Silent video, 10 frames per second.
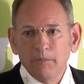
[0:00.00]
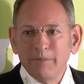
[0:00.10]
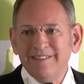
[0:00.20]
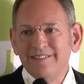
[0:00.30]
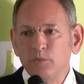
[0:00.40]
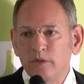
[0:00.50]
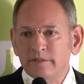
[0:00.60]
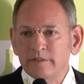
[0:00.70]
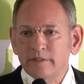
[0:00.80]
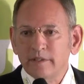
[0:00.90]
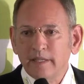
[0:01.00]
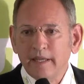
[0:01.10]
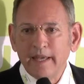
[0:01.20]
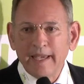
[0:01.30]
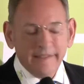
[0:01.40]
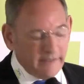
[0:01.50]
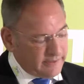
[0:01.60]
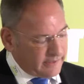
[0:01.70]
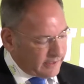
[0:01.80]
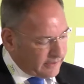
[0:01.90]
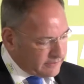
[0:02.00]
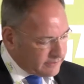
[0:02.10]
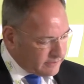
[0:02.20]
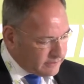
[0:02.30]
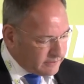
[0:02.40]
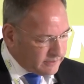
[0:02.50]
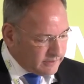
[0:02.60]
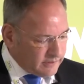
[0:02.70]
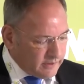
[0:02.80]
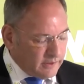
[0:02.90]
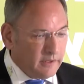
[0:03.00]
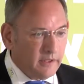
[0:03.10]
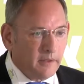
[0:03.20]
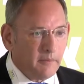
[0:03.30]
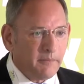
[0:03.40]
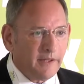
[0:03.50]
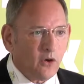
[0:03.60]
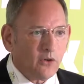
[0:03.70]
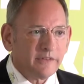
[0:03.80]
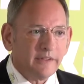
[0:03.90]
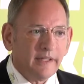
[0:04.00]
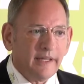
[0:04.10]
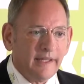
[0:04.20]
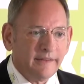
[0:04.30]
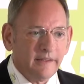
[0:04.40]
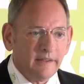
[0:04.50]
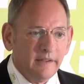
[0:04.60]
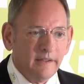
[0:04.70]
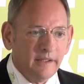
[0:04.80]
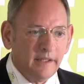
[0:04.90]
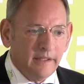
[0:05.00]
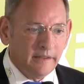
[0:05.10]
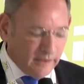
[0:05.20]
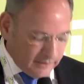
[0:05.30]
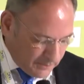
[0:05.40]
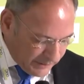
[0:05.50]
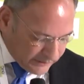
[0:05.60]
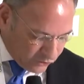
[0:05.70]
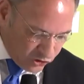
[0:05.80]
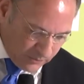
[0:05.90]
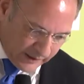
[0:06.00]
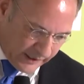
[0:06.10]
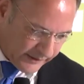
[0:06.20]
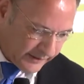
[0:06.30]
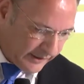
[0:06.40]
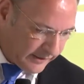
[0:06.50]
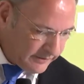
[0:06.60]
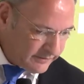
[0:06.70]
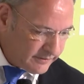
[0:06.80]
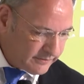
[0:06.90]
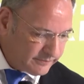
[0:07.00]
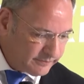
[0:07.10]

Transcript: But this was an easy case, because in the Machteshim Agan case,